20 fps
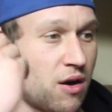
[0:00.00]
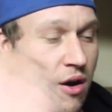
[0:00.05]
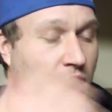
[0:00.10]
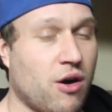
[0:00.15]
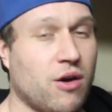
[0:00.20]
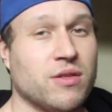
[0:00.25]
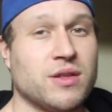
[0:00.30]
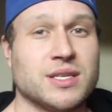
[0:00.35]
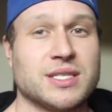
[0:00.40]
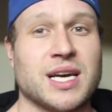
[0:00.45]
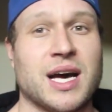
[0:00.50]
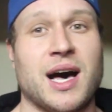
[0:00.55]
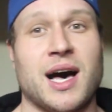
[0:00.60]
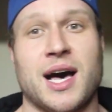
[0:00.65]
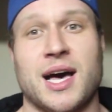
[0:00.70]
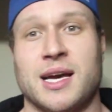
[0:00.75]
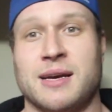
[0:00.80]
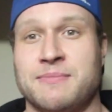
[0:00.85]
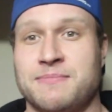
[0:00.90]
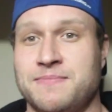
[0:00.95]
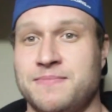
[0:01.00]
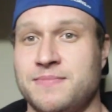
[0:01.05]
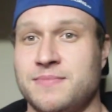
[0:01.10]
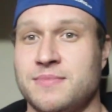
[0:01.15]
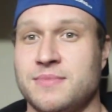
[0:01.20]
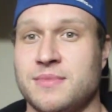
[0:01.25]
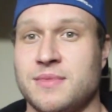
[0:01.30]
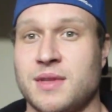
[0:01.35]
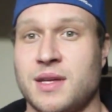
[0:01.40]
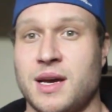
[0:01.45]
all the time,
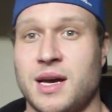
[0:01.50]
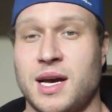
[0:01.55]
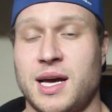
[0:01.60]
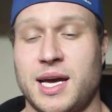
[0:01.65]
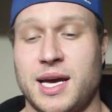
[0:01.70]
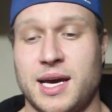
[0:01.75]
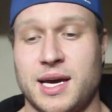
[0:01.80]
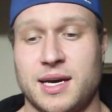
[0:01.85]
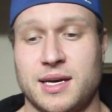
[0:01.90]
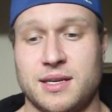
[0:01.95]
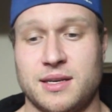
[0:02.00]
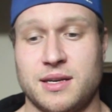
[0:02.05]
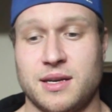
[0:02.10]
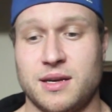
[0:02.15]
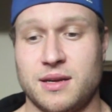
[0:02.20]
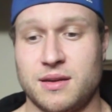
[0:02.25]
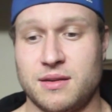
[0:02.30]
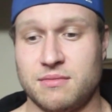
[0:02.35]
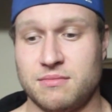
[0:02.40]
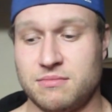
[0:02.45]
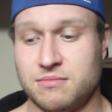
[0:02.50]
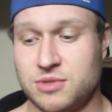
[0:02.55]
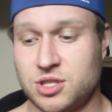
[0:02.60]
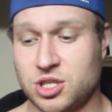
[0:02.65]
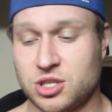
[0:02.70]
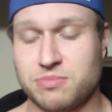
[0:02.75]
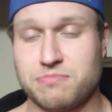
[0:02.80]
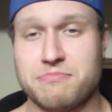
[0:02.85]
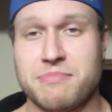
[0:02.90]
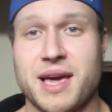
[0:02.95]
and
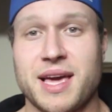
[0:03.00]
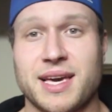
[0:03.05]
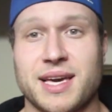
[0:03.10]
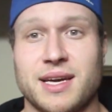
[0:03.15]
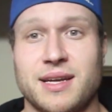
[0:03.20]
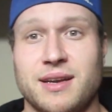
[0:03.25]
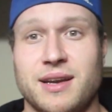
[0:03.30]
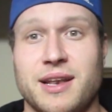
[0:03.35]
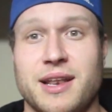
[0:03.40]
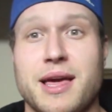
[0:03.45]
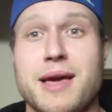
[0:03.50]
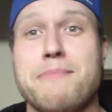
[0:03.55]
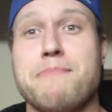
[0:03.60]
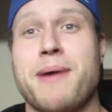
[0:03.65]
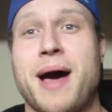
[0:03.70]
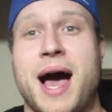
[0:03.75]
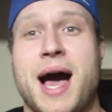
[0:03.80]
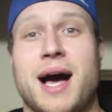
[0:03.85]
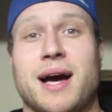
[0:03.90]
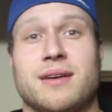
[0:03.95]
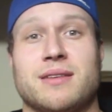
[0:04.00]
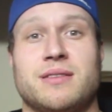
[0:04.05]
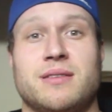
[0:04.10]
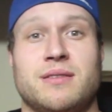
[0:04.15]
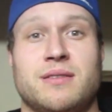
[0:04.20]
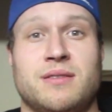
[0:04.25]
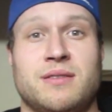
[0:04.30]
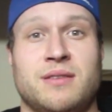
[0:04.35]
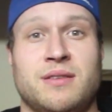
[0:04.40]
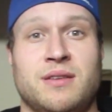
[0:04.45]
just making an impact
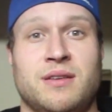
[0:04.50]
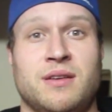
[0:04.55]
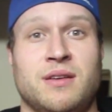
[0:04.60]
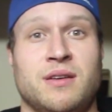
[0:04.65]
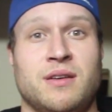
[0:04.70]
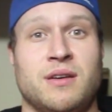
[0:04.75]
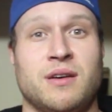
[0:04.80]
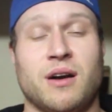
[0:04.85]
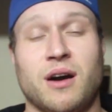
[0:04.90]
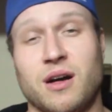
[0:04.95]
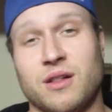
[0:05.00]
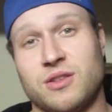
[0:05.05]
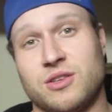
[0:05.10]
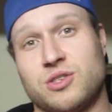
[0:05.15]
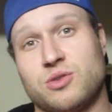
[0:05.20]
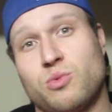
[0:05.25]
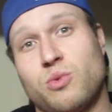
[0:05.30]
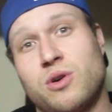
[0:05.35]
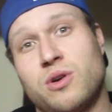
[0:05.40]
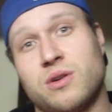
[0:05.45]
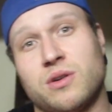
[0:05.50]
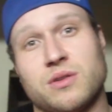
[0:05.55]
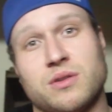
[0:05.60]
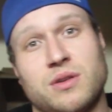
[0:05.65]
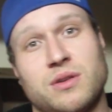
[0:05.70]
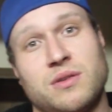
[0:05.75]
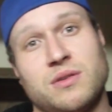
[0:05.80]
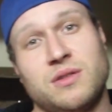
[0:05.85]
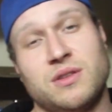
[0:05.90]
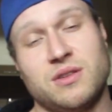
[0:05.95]
on this
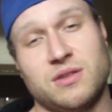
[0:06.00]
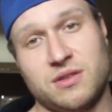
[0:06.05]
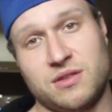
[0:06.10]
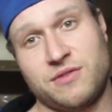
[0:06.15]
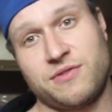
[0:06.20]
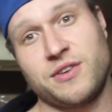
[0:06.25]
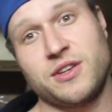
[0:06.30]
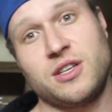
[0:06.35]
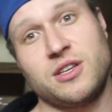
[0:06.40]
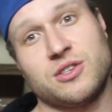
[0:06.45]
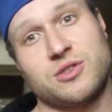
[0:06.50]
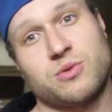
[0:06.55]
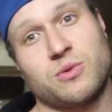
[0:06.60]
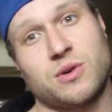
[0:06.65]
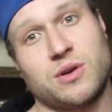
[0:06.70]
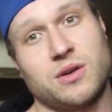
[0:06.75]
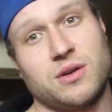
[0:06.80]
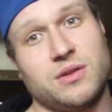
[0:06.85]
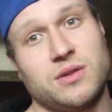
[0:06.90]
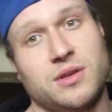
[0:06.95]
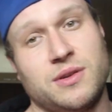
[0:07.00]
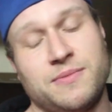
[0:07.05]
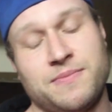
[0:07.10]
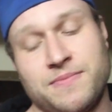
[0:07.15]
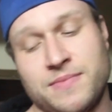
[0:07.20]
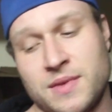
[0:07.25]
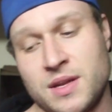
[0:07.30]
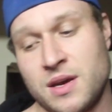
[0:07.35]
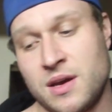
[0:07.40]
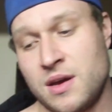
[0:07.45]
world, on this fitness world.
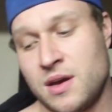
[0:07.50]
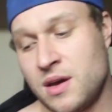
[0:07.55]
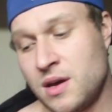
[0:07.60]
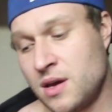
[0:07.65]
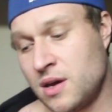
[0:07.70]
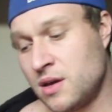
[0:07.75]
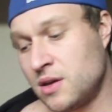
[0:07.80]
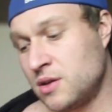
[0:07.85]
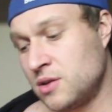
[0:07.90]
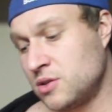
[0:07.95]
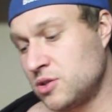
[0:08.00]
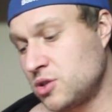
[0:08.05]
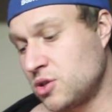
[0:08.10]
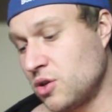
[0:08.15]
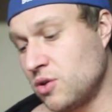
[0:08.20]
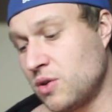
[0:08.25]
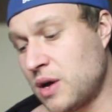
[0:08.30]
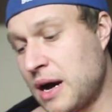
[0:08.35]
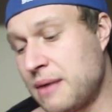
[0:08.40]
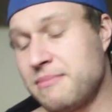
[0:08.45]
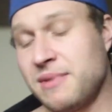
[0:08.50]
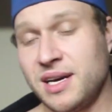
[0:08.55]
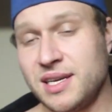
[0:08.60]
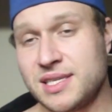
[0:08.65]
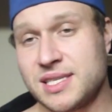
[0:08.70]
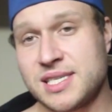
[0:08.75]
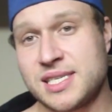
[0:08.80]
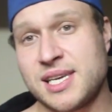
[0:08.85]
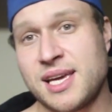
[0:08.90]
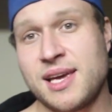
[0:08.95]
So I'm
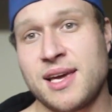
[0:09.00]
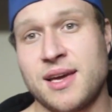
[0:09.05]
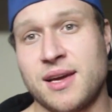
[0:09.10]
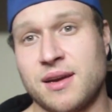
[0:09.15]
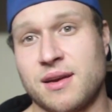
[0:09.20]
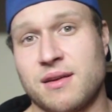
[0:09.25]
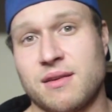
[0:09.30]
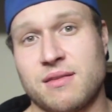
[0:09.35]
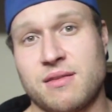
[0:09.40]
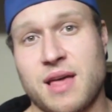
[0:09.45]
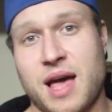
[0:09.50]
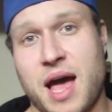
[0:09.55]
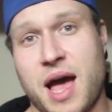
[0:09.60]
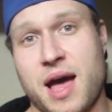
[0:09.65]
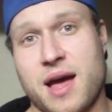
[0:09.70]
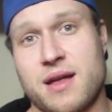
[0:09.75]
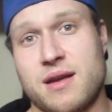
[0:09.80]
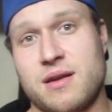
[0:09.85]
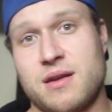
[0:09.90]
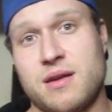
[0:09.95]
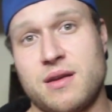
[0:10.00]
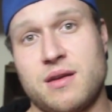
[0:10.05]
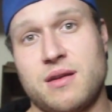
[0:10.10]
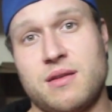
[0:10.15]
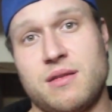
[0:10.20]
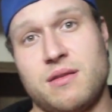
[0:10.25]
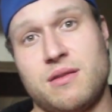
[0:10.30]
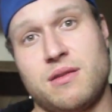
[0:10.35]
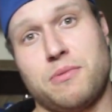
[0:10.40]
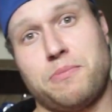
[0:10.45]
not saying that
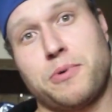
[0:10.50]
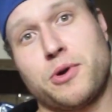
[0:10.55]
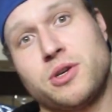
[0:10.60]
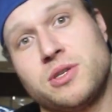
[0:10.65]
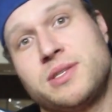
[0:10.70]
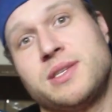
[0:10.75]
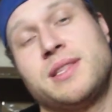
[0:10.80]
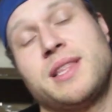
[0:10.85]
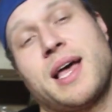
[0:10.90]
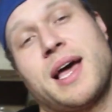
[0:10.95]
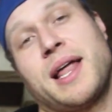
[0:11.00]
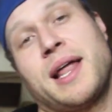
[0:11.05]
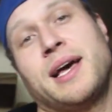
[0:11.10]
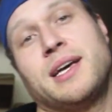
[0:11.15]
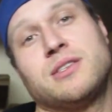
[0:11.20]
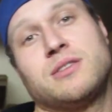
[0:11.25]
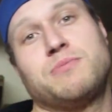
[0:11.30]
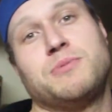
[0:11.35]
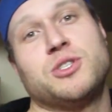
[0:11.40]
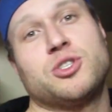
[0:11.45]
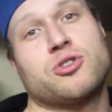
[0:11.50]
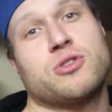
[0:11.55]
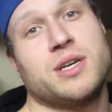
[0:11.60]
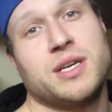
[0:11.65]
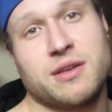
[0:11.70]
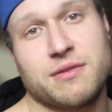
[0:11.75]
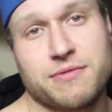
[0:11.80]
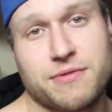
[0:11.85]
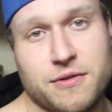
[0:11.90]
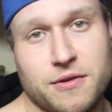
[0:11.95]
the person that has been
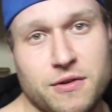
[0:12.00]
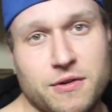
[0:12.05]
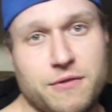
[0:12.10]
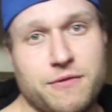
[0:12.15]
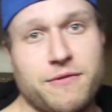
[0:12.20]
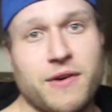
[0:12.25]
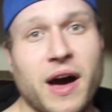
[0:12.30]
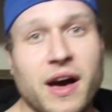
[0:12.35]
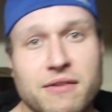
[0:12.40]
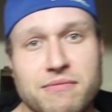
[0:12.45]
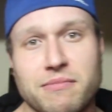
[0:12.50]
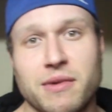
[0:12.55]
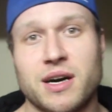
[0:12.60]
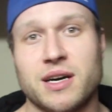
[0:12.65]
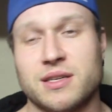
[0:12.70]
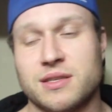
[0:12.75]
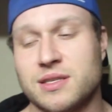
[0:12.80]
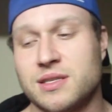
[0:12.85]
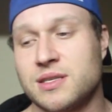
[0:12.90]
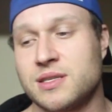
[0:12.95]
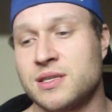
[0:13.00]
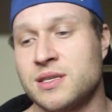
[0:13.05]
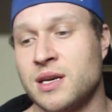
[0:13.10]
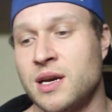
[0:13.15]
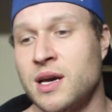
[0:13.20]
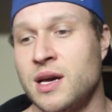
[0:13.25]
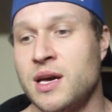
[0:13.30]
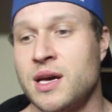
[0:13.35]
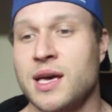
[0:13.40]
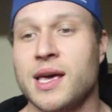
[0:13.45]
training for 5 months
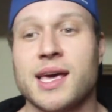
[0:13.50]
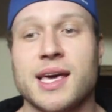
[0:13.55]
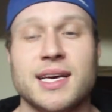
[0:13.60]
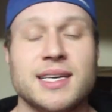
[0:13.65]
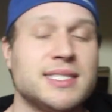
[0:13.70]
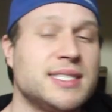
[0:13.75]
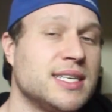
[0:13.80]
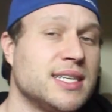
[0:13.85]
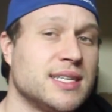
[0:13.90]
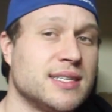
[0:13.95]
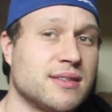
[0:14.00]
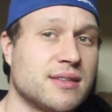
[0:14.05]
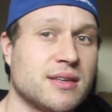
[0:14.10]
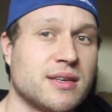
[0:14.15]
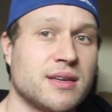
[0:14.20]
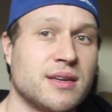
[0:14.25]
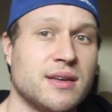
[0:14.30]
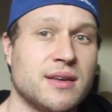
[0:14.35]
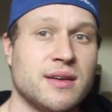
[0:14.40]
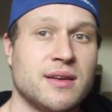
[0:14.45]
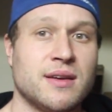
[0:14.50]
isn't